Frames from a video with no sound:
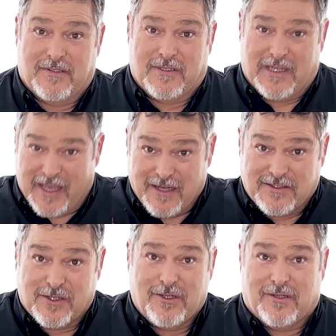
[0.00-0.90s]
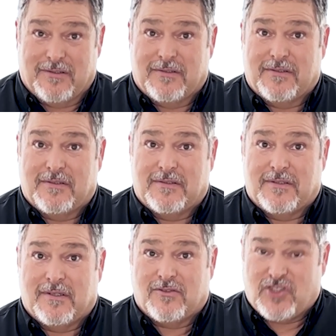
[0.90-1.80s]
You got to turn.
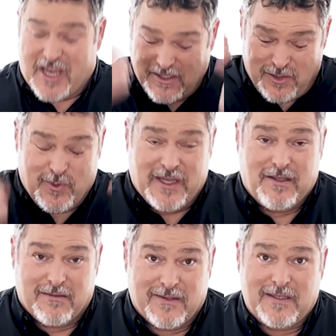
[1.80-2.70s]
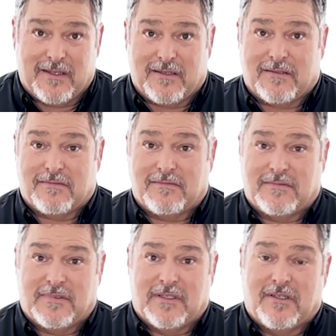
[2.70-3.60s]
Change the way you think,
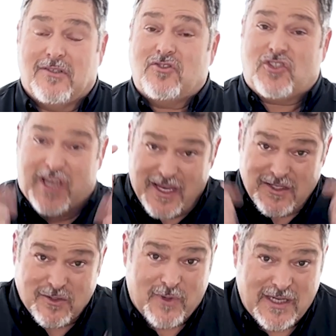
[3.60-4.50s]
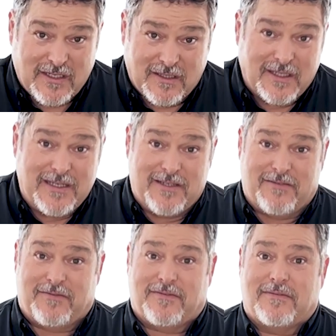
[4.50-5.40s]
change the way you
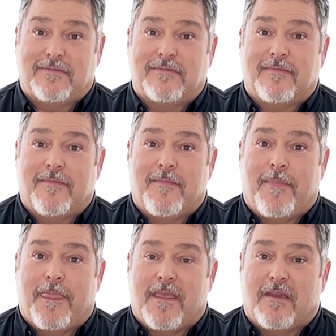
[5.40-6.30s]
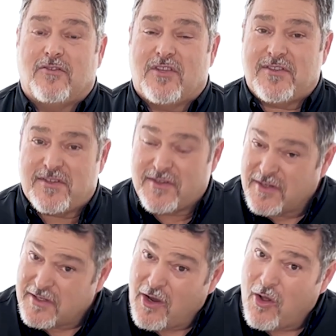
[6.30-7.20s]
live. And Jesus
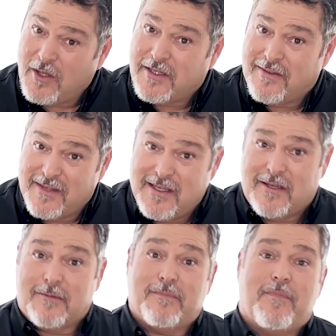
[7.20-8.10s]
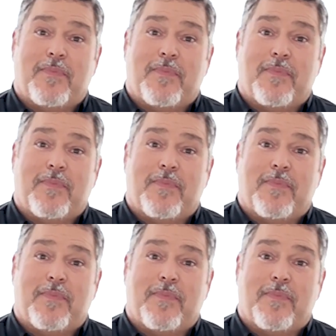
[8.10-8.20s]
is calling them